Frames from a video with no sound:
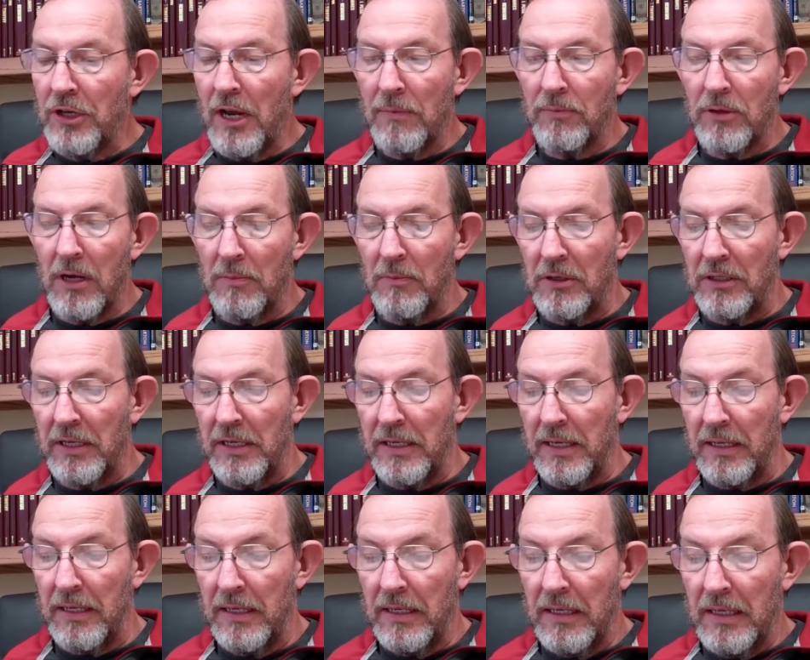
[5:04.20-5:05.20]
chapter number
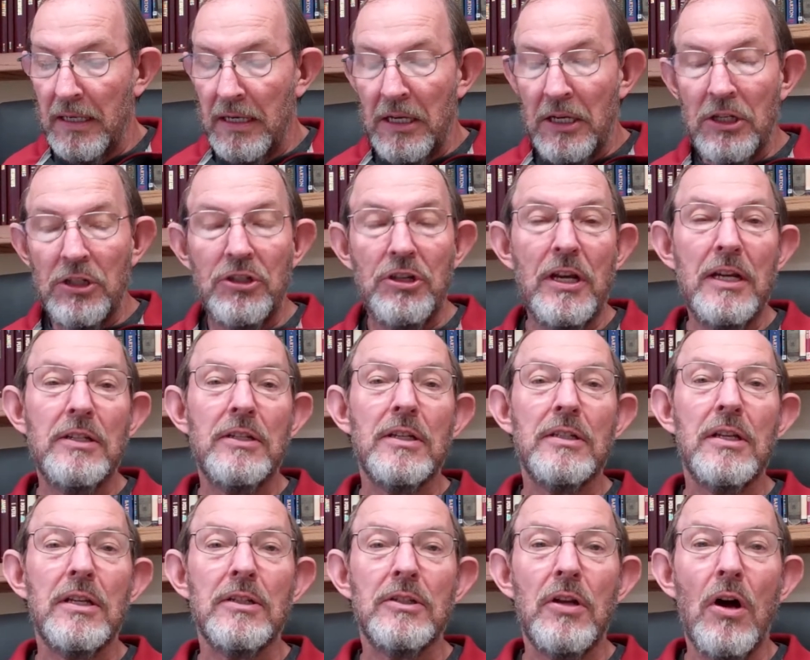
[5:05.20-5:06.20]
10,
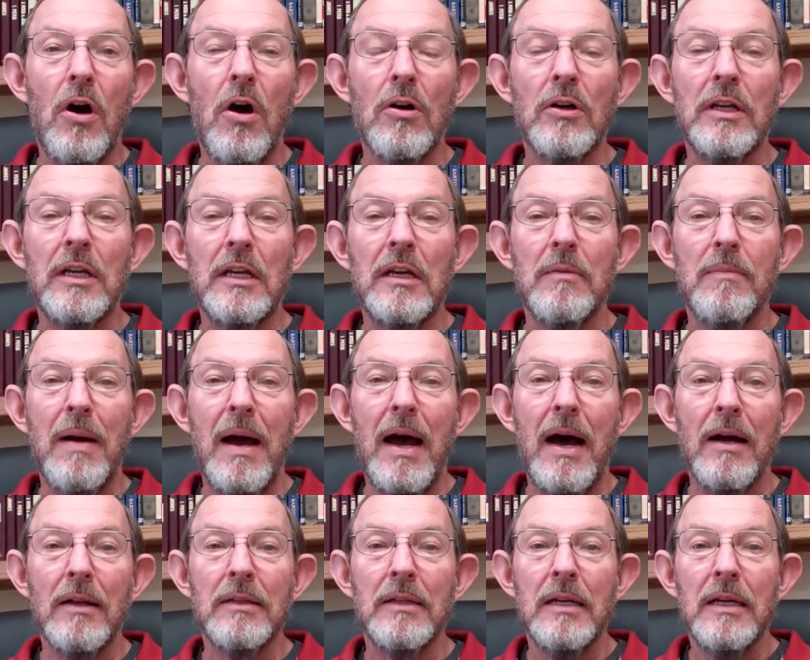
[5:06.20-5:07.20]
Jesus is talking
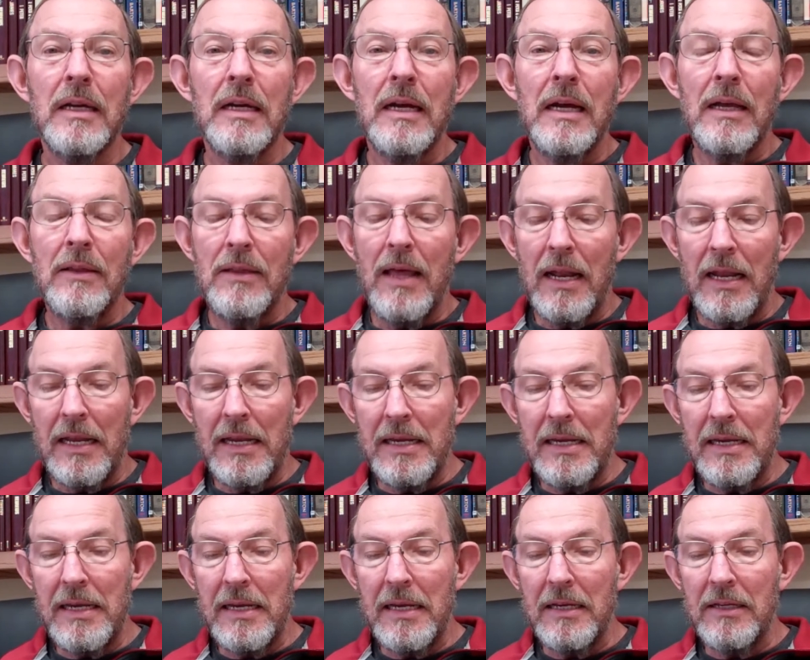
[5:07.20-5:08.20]
about that
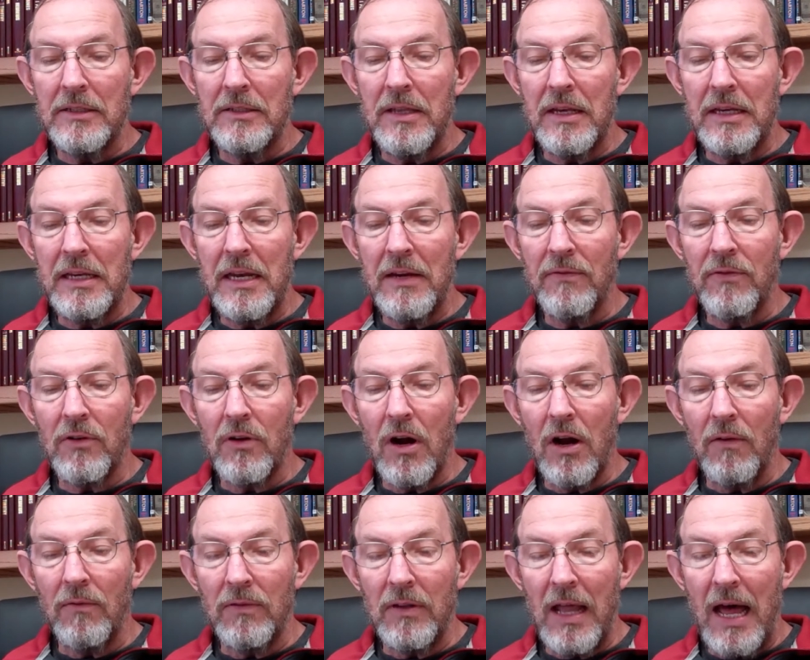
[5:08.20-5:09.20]
He is the giver
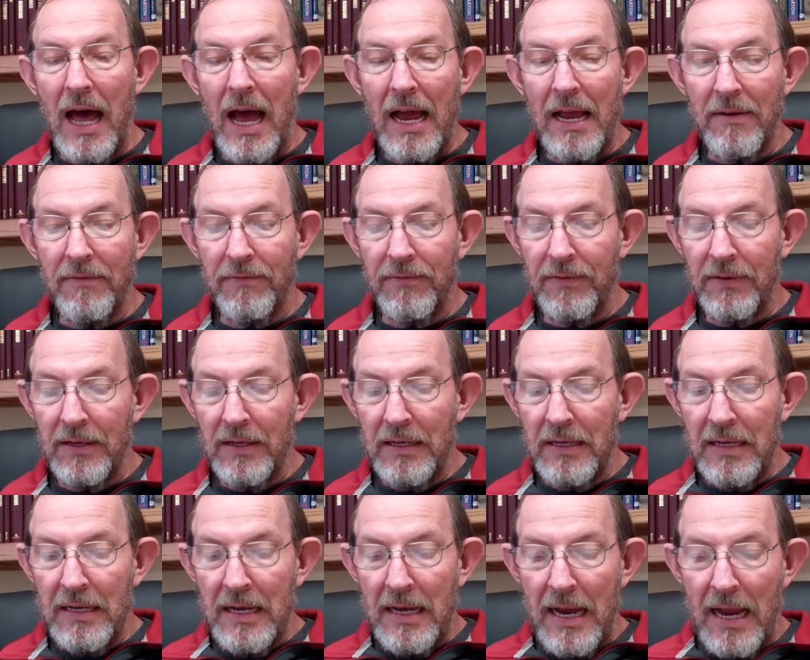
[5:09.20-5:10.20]
of life,
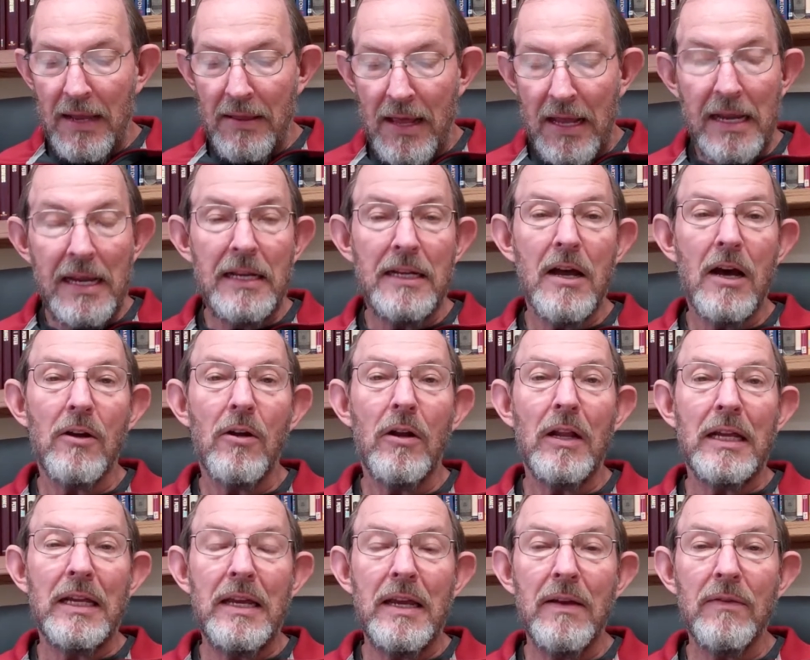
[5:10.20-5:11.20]
and that He not
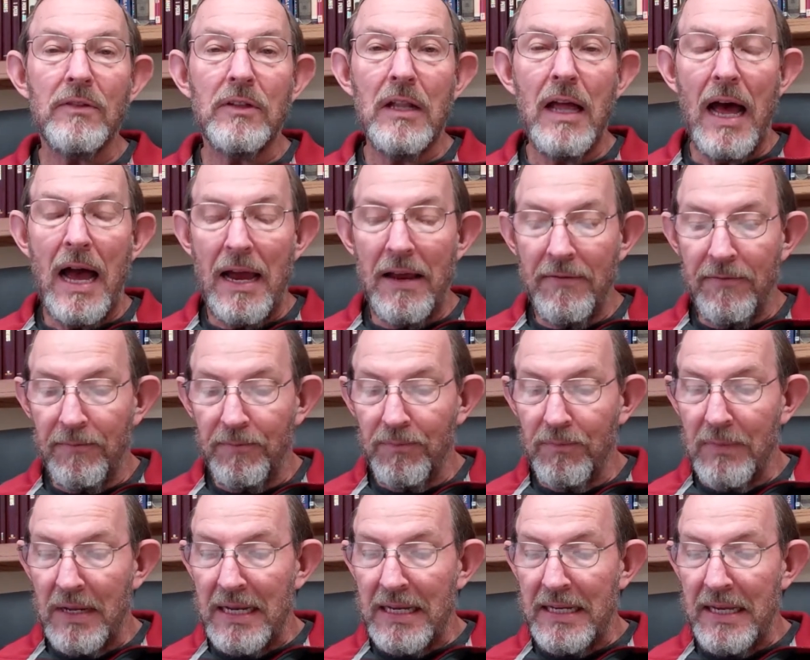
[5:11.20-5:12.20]
only gives life,
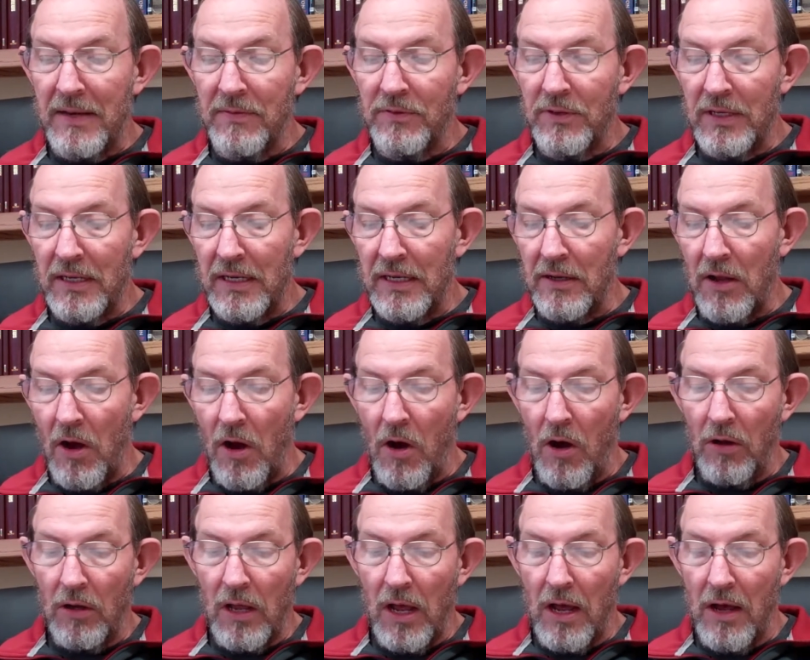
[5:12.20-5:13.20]
but He gives it in
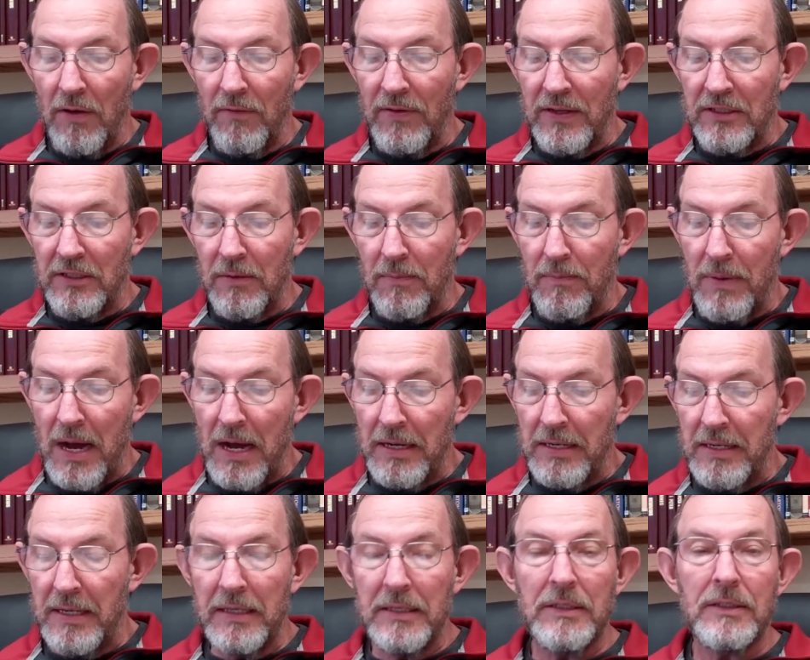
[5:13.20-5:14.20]
all of its
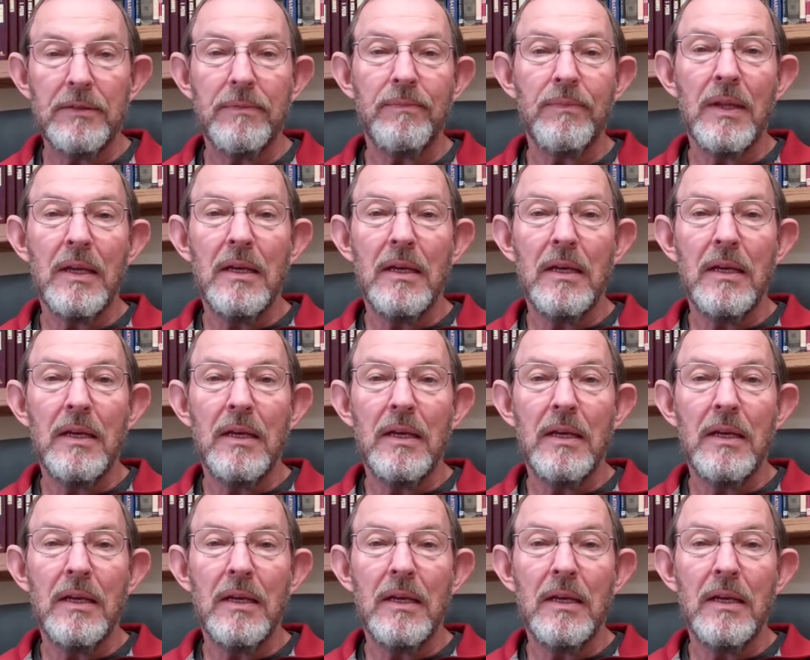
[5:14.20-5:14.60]
abundance.